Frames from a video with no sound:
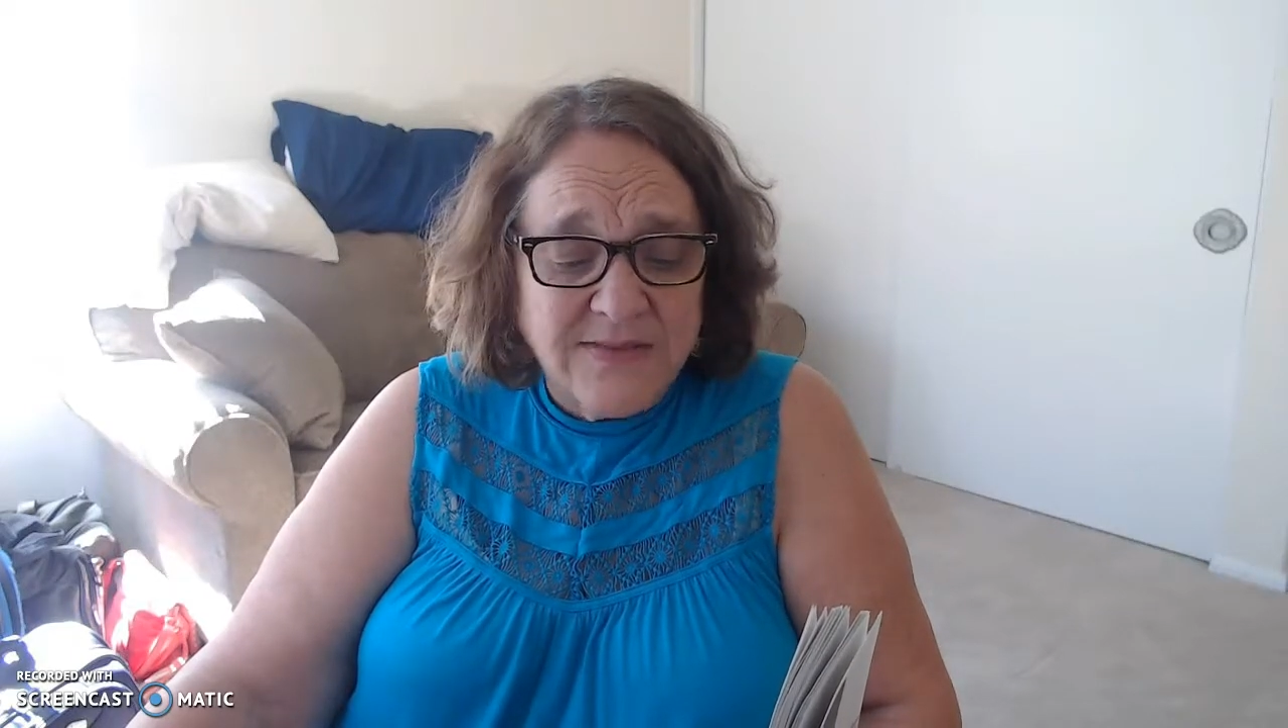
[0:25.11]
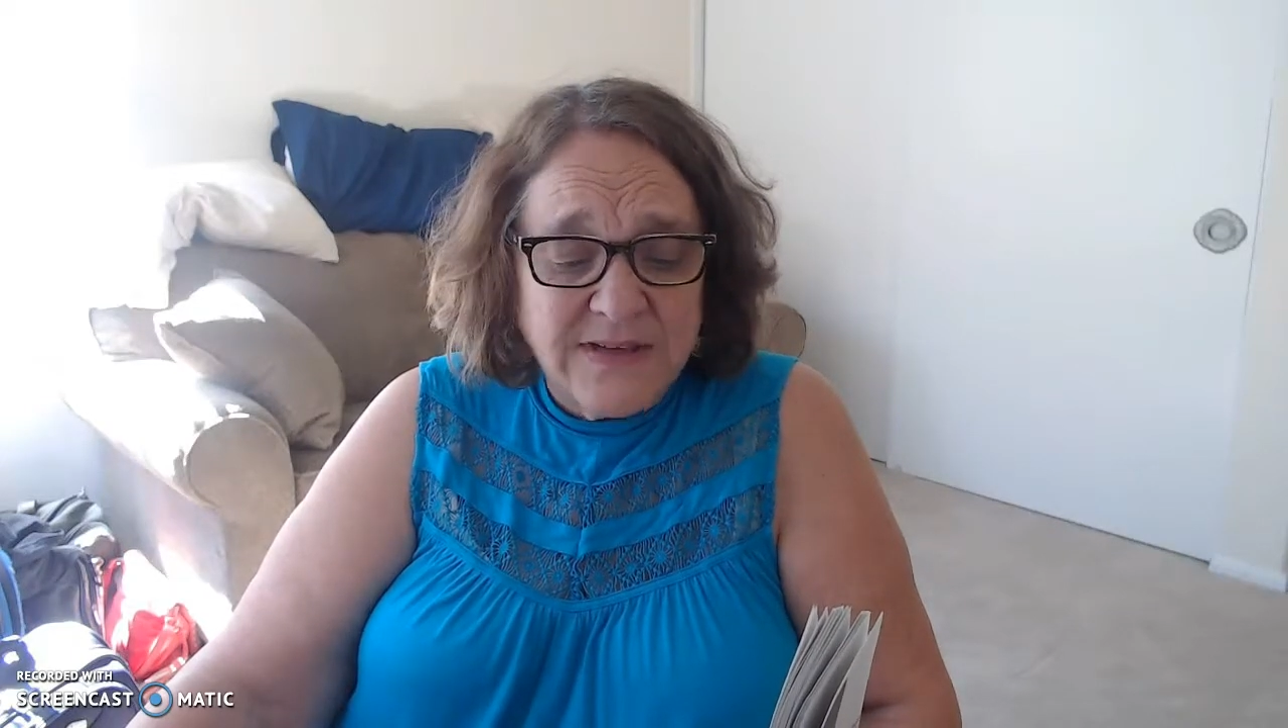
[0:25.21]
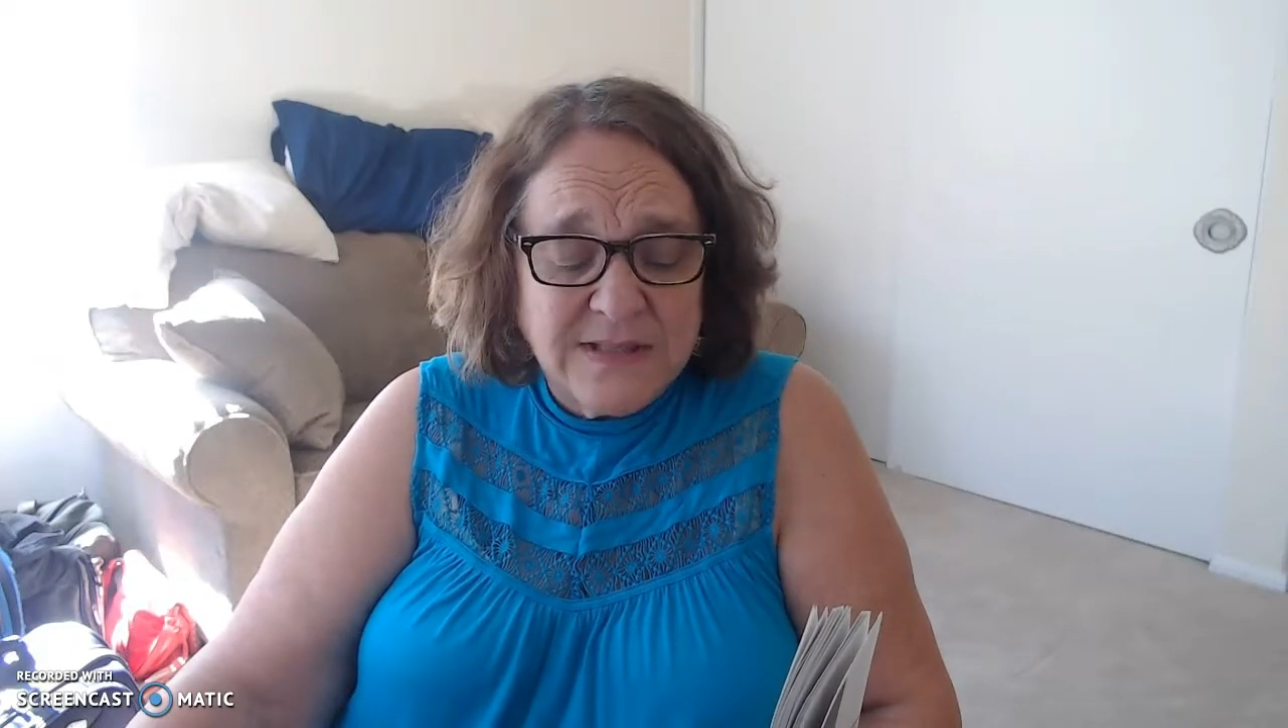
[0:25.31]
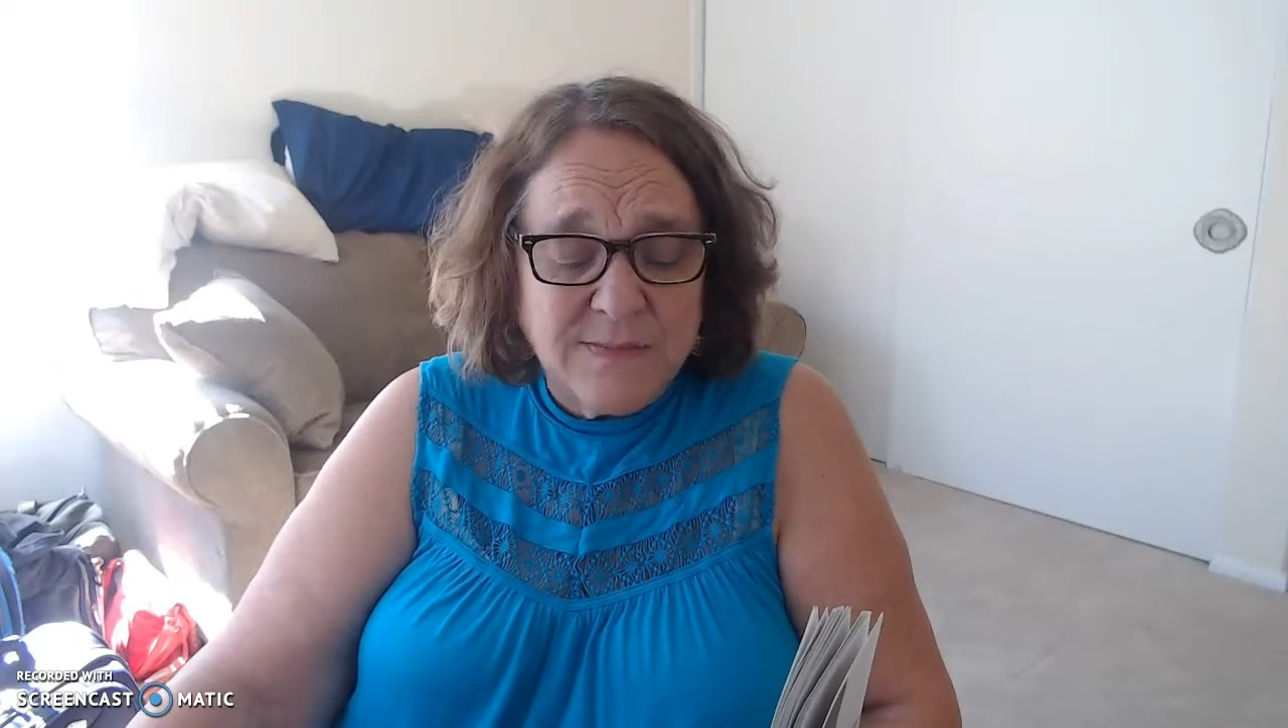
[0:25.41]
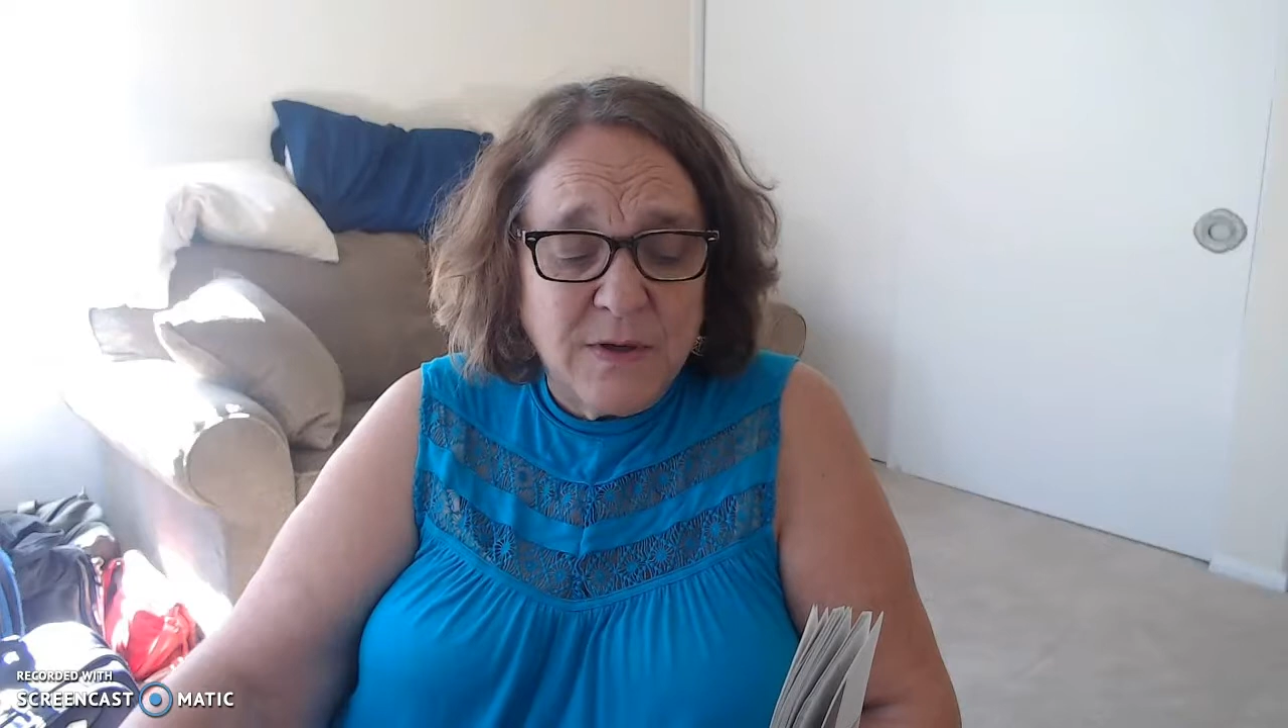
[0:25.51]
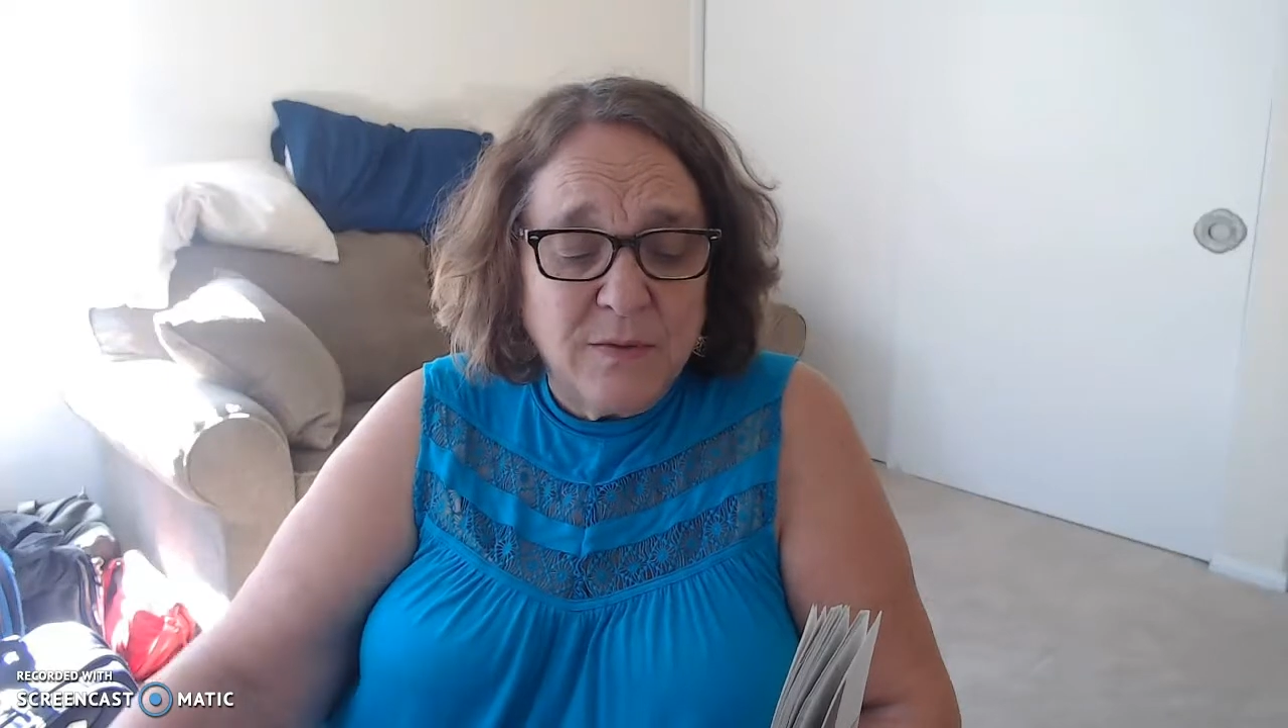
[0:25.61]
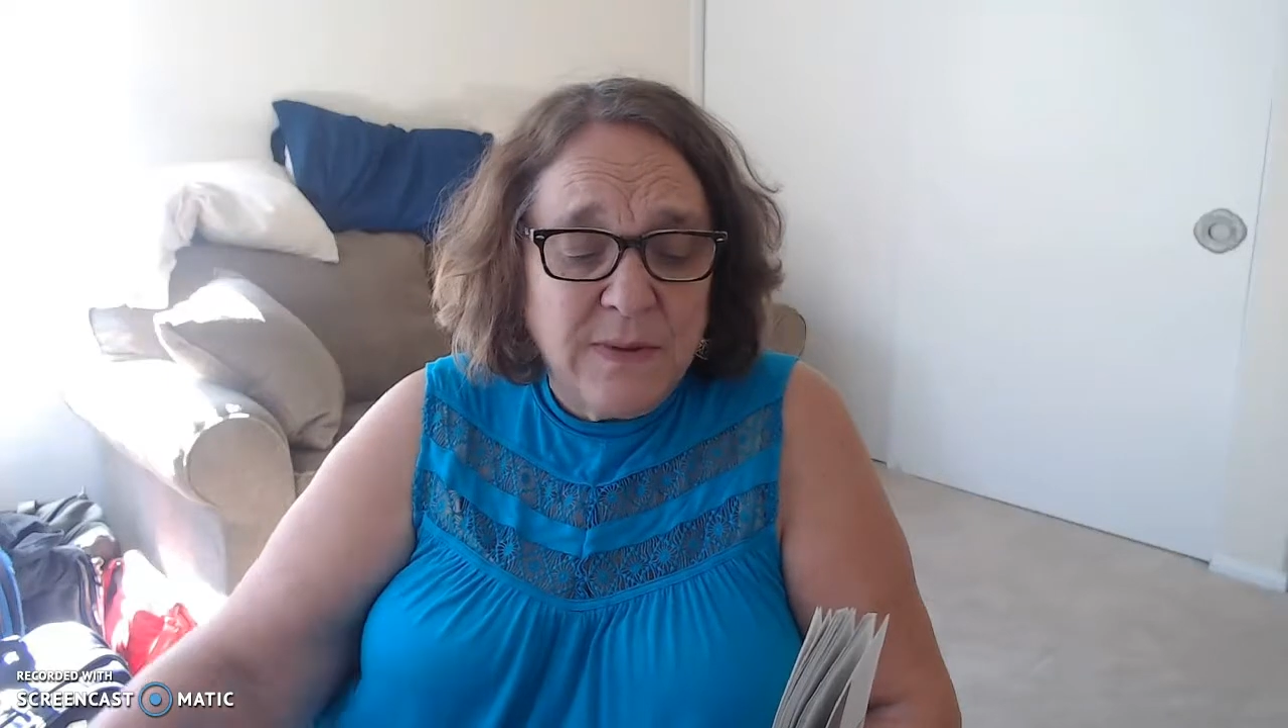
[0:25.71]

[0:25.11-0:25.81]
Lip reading: Vicksburg